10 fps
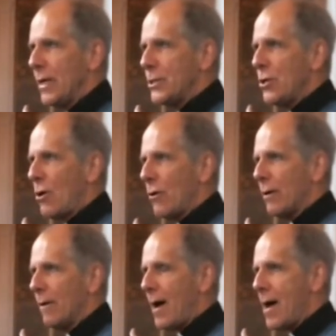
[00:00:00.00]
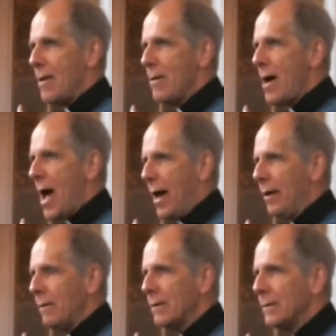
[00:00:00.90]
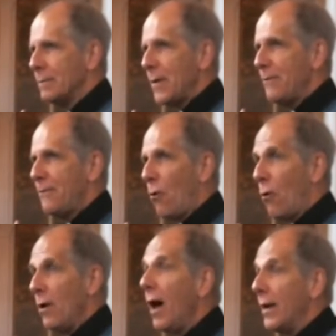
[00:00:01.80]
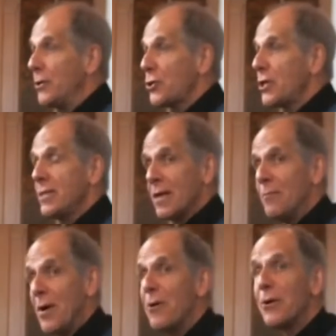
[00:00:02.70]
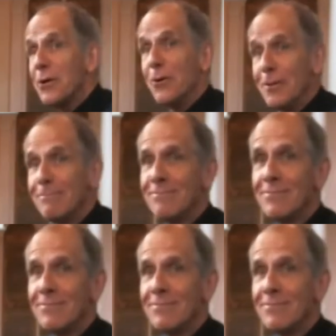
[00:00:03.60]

It's not, and then, before lunch, he did a miracle.